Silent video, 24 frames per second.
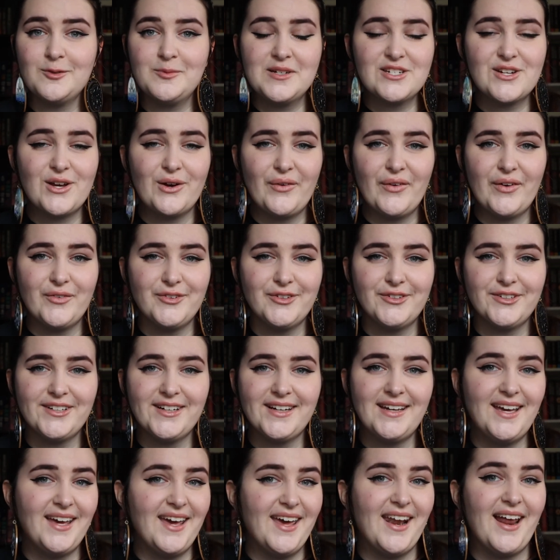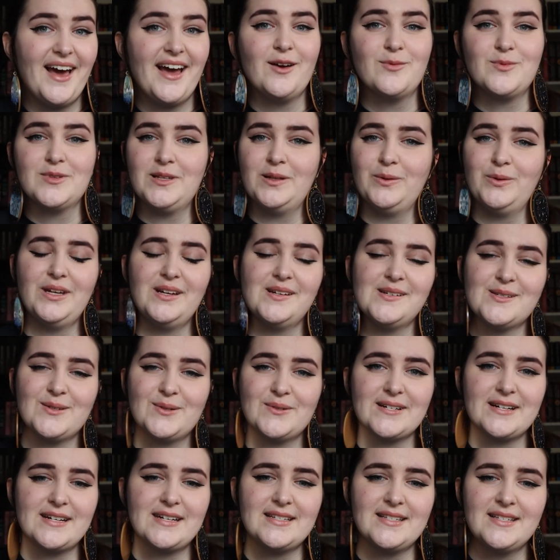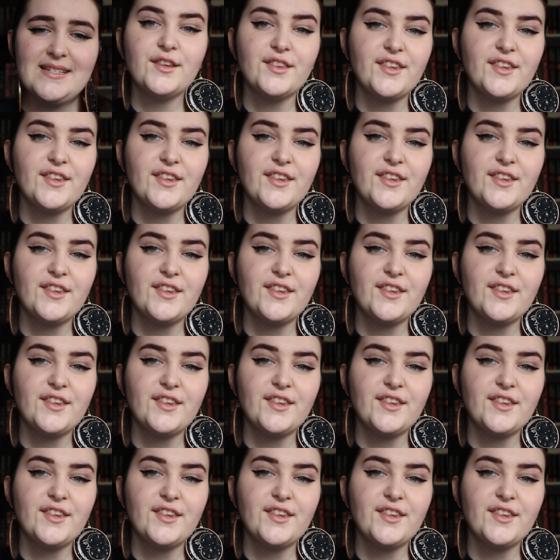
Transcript: much going for it and I absolutely adore it.